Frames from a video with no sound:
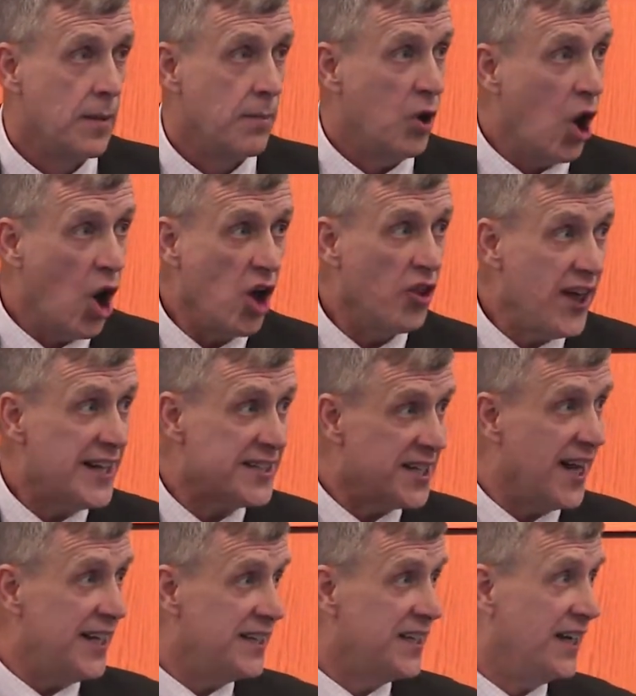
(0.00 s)
But all that
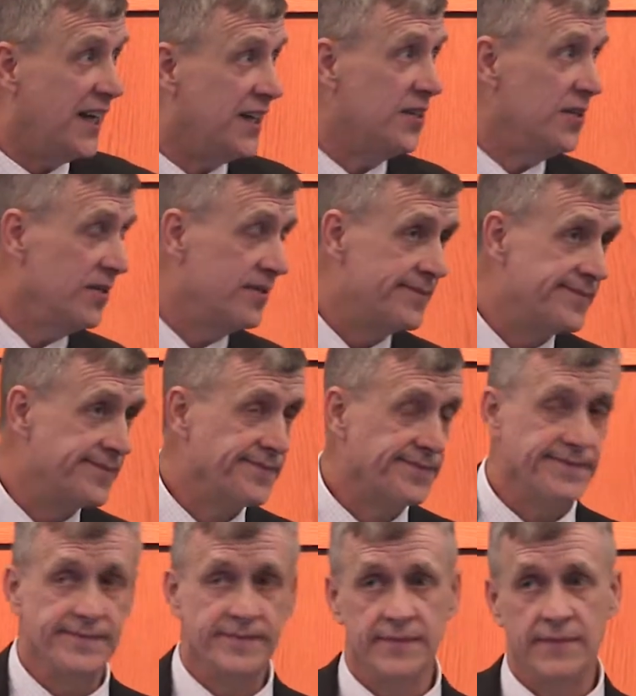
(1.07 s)
tied together,
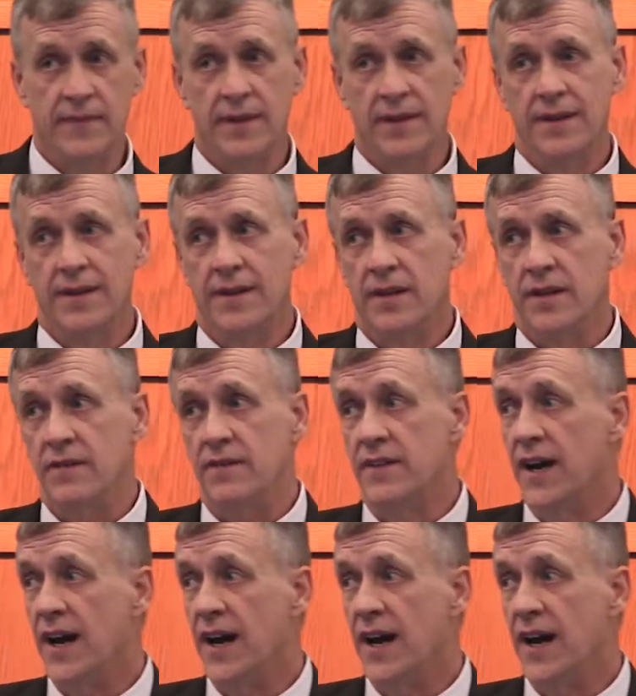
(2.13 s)
you've